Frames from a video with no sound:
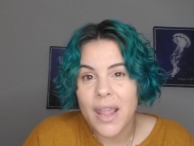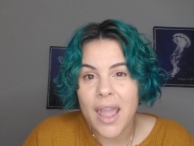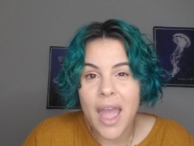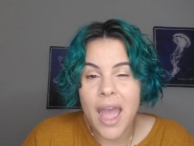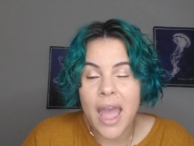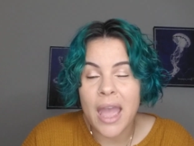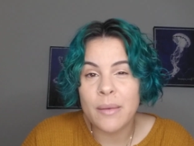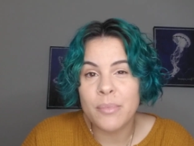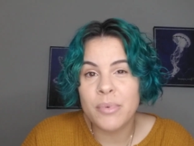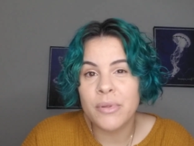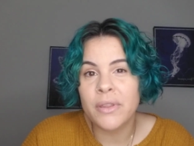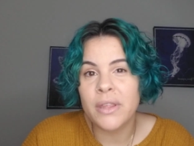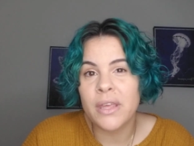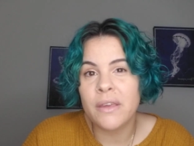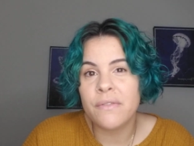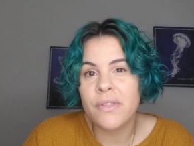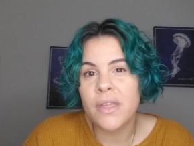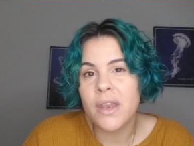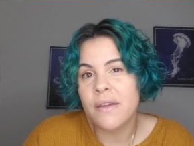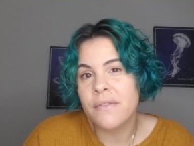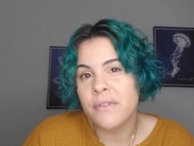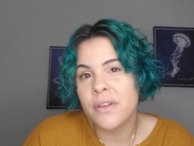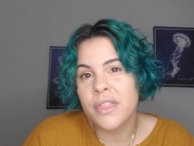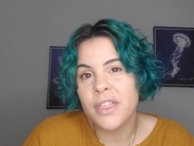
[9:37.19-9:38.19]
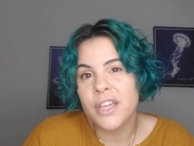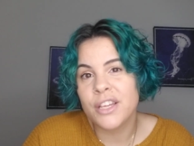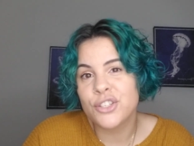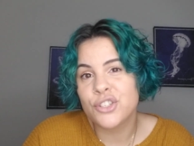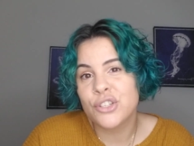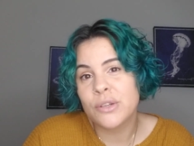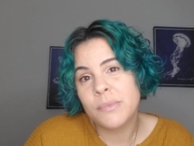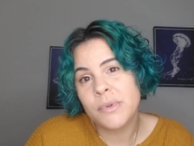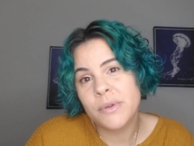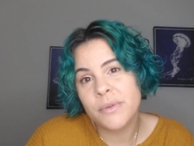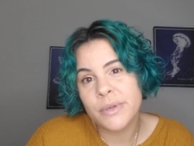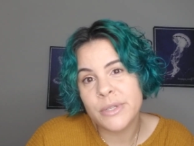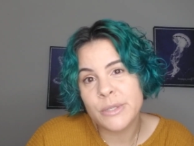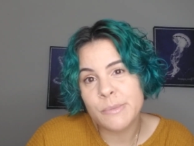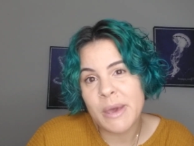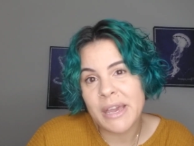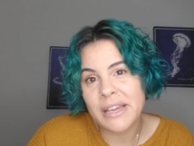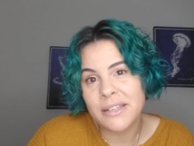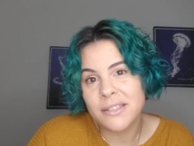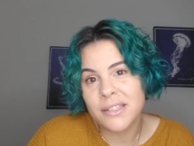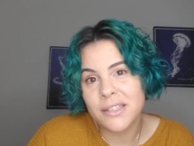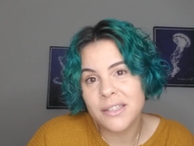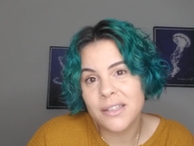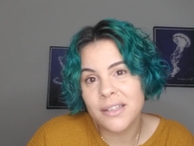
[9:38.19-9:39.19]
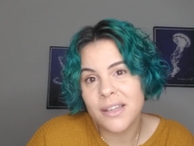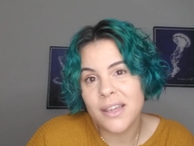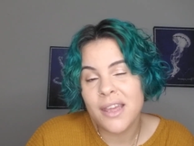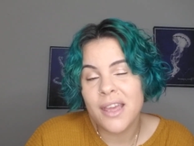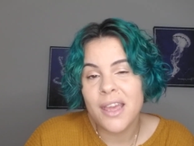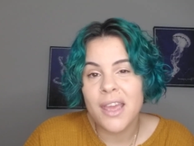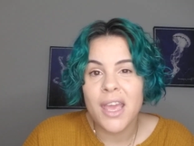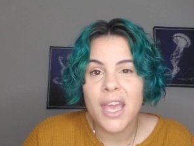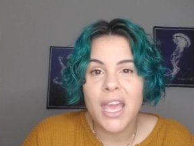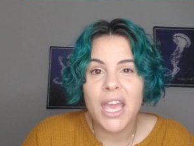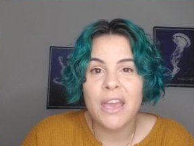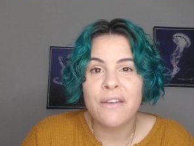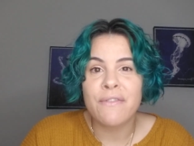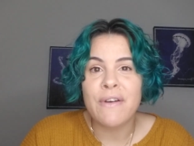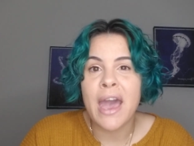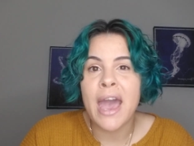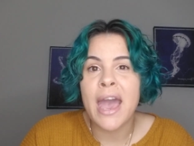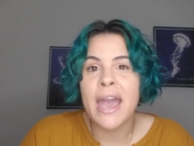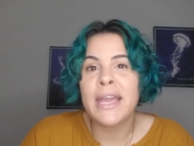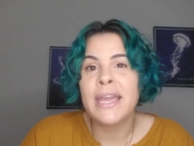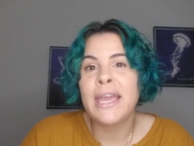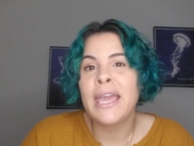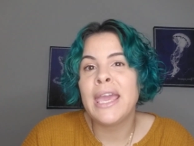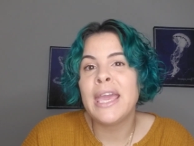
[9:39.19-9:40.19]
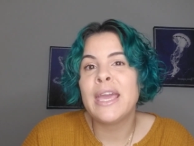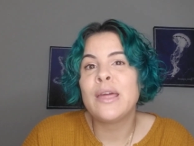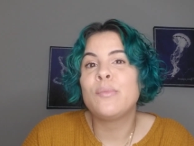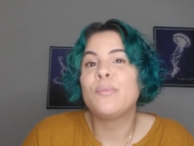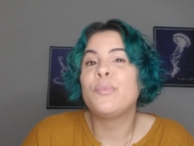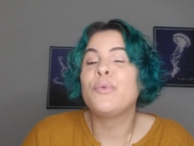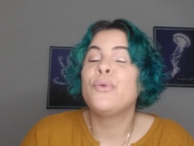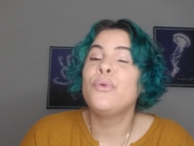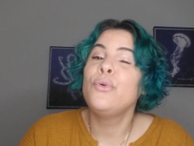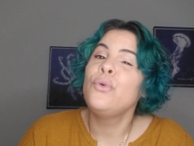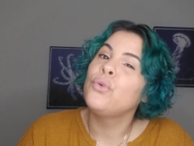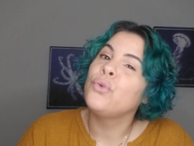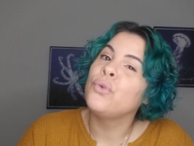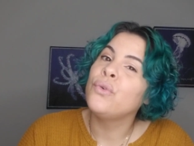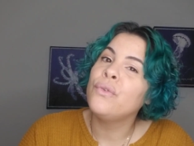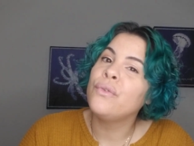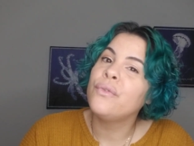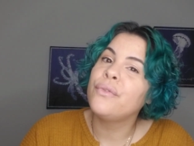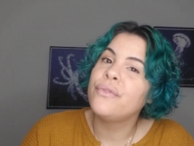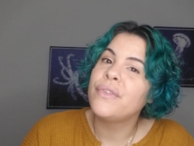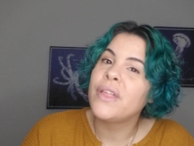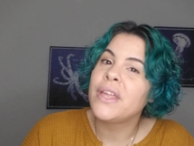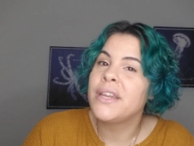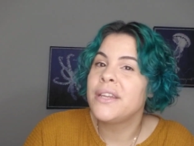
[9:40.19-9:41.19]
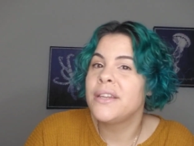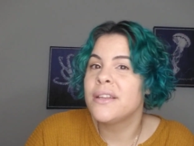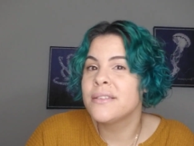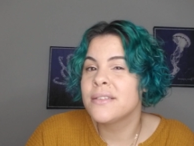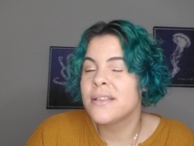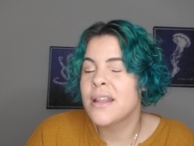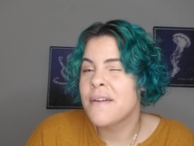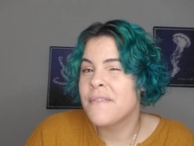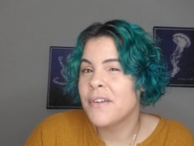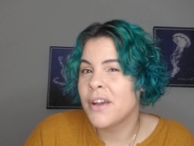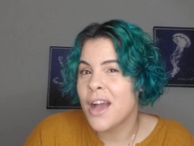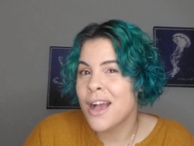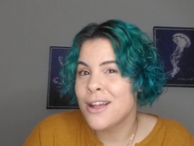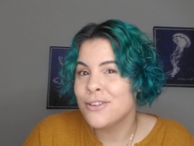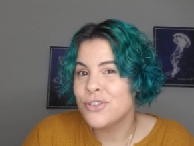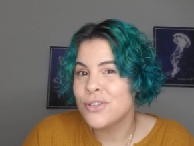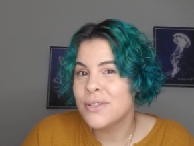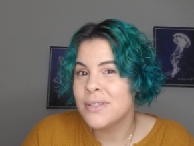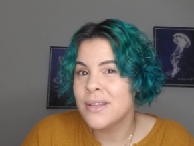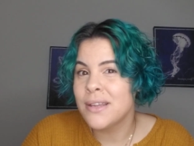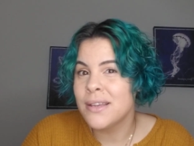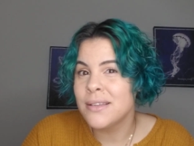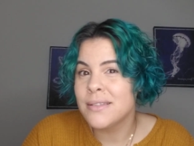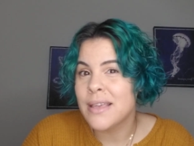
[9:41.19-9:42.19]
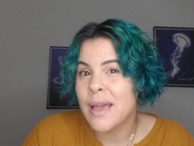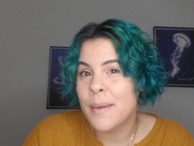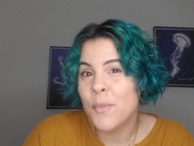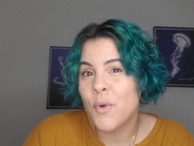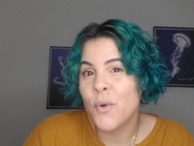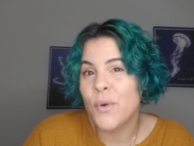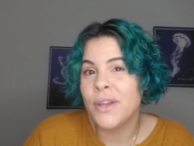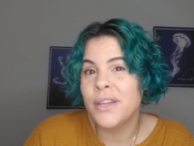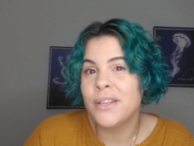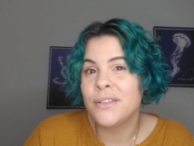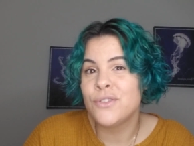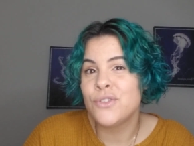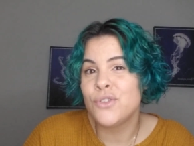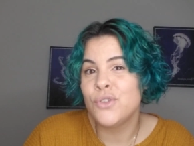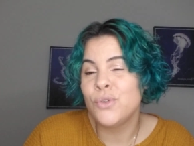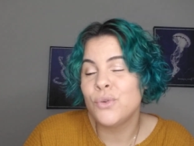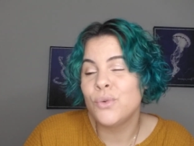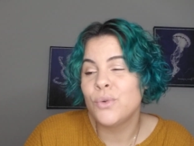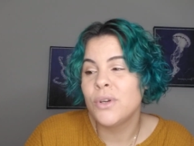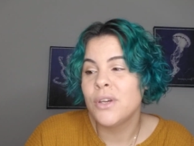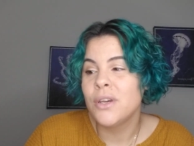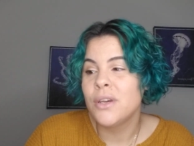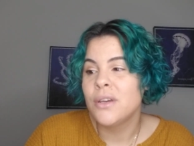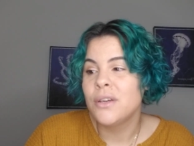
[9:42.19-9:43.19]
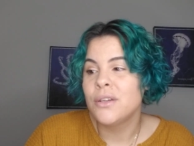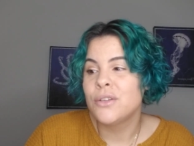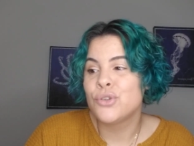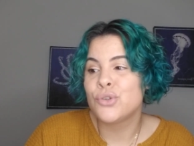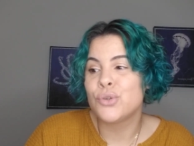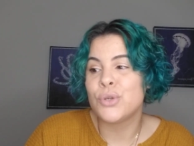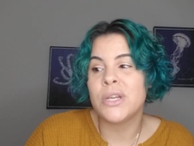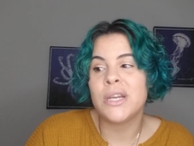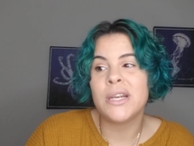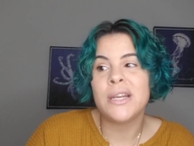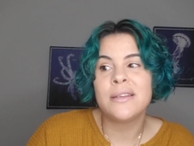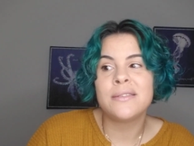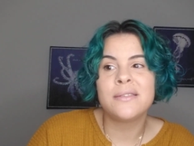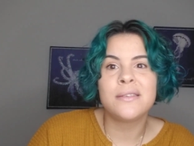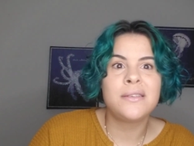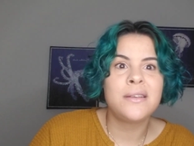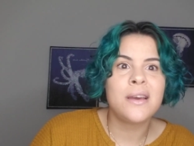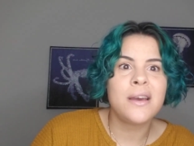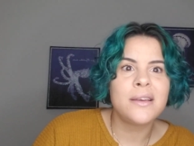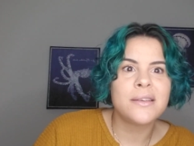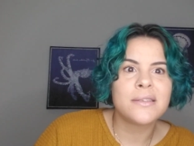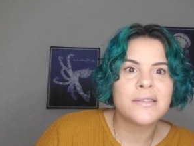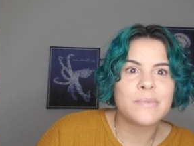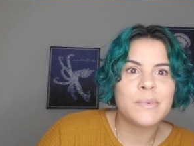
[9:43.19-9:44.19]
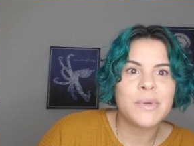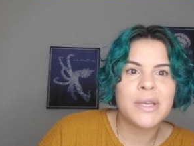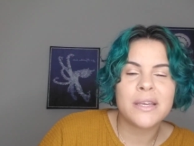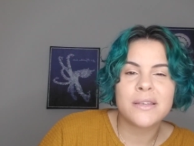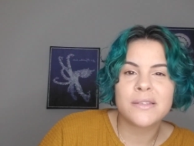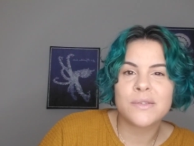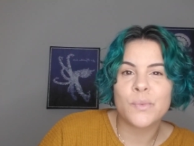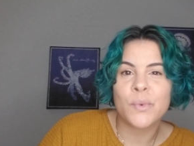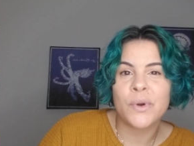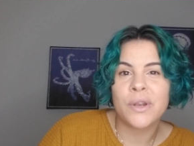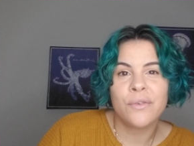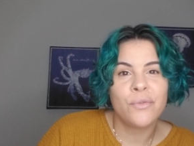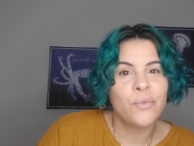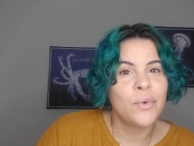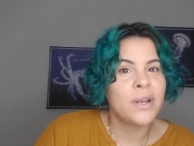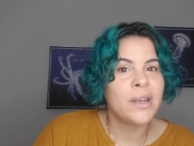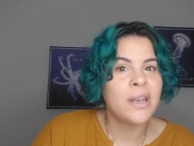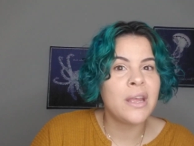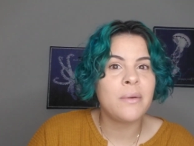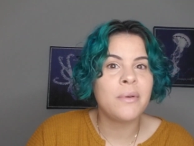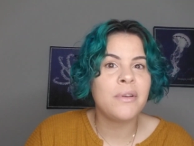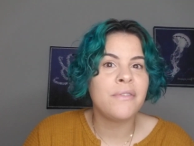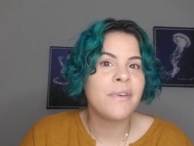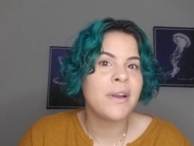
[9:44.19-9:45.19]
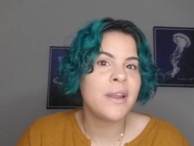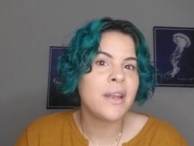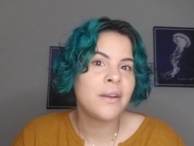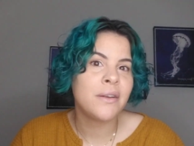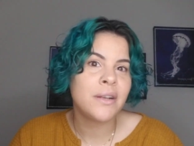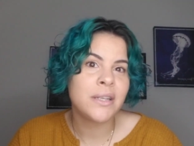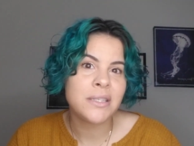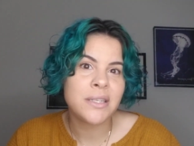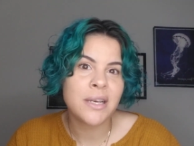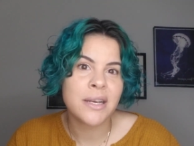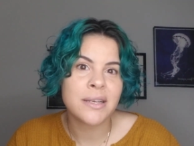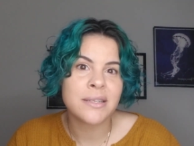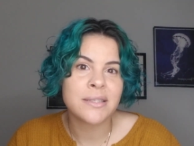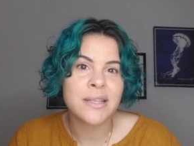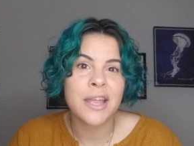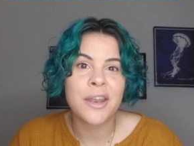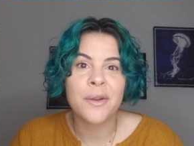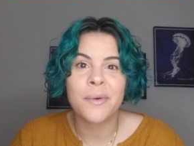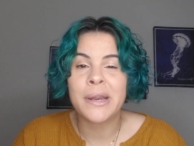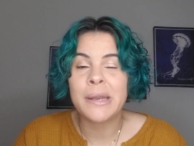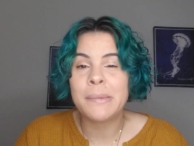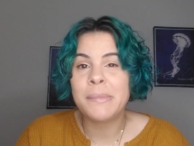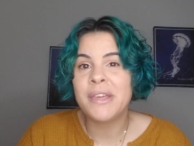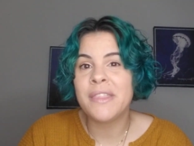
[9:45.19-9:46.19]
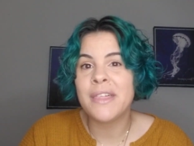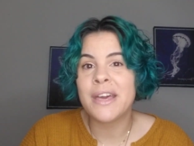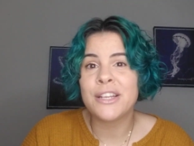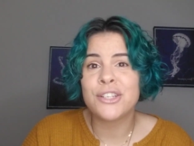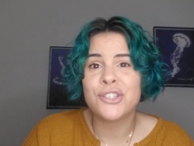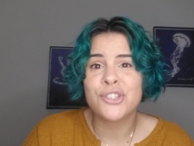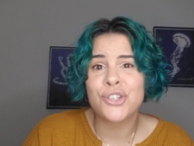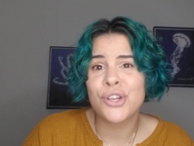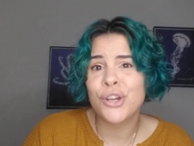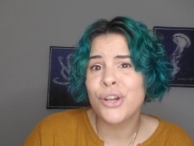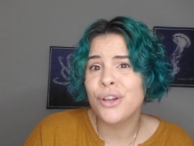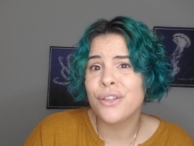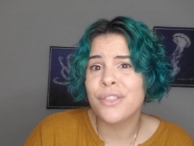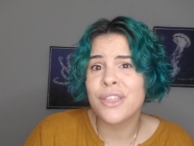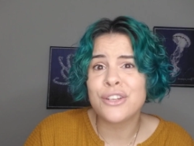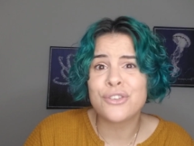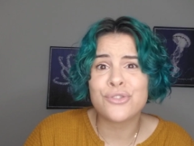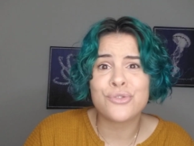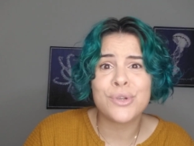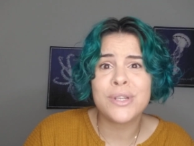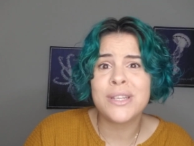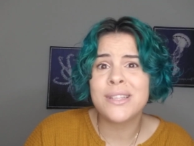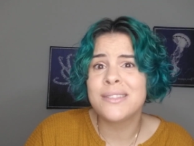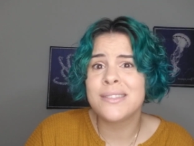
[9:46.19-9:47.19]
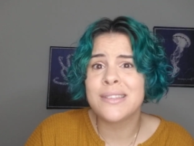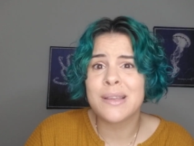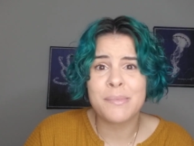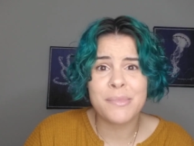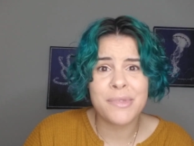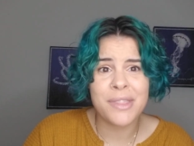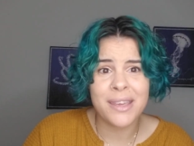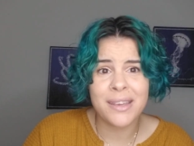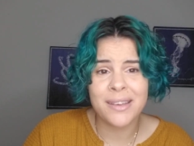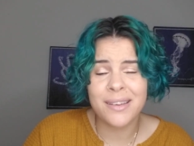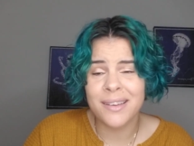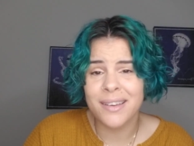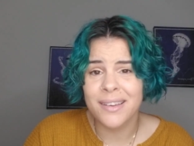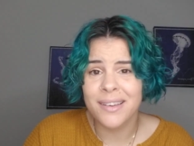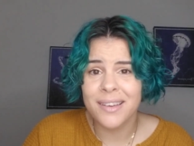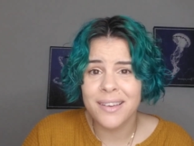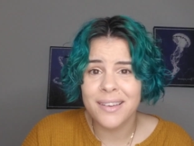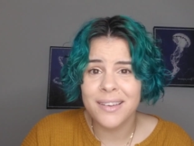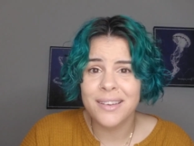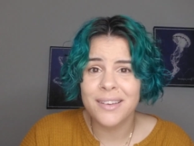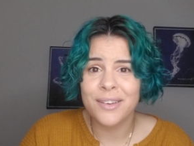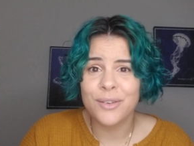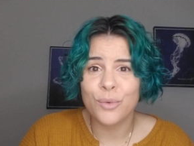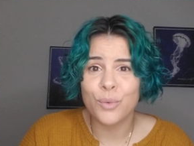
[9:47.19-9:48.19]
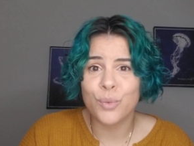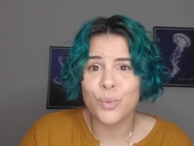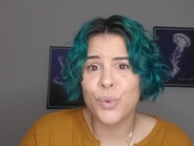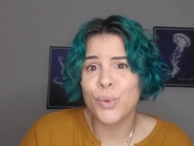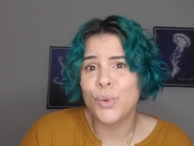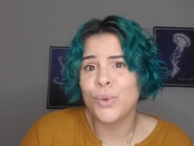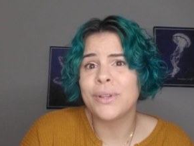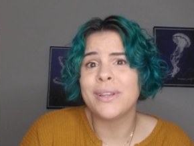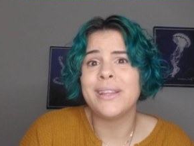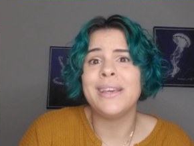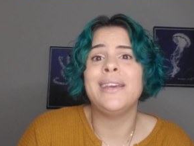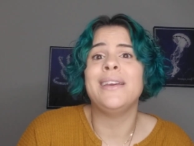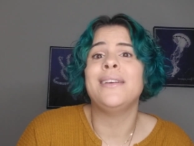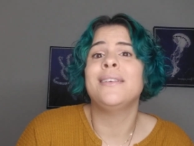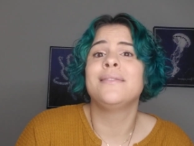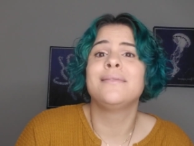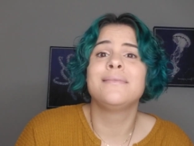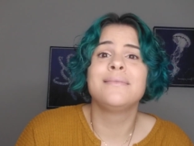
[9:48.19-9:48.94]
I believe that everything should be respected. If I can't prove that it doesn't have a consciousness, I'm going to treat it as it does, because what if one day we find out it does? I don't want to be that jerk that treated something rudely.